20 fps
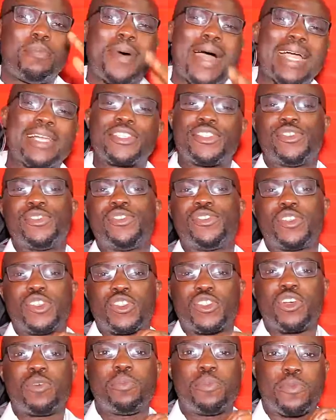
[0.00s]
Back to the
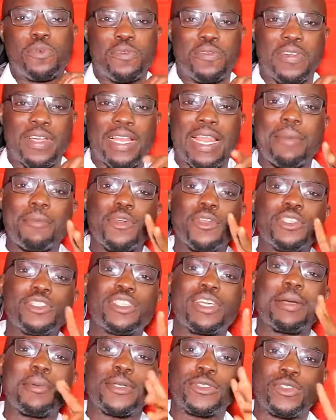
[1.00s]
return profile. I'm going to
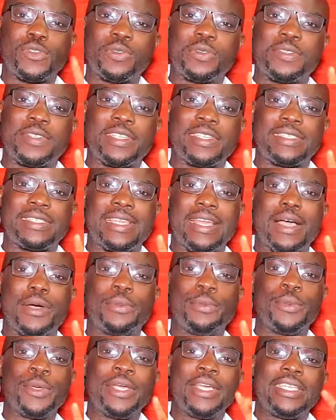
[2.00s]
talk about two things now